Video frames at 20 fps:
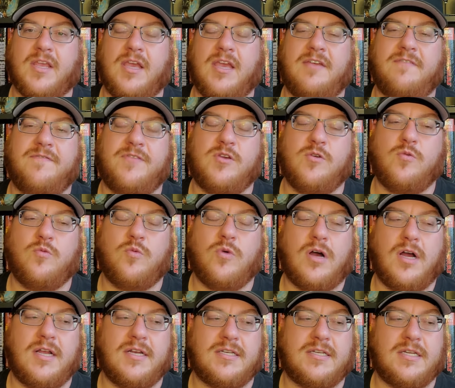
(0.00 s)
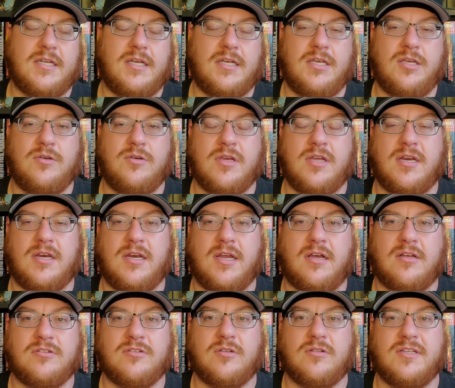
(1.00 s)
If you want, you can
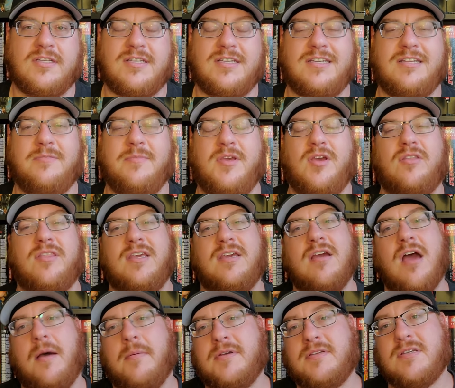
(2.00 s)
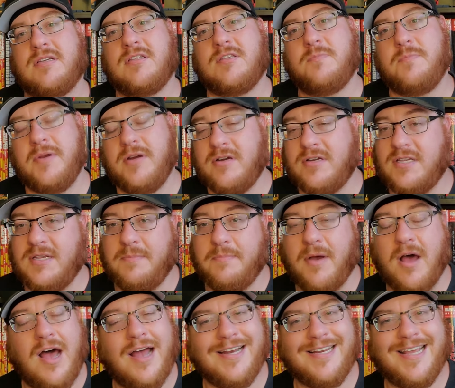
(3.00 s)
also listen to me on the Comics Conspiracy
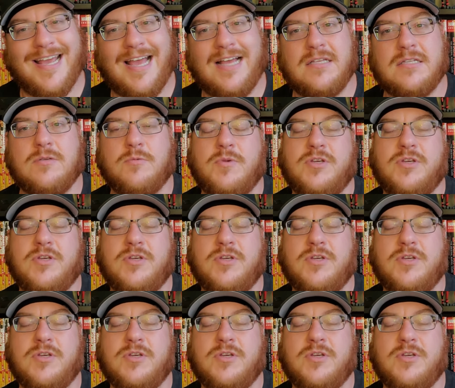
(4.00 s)
podcast.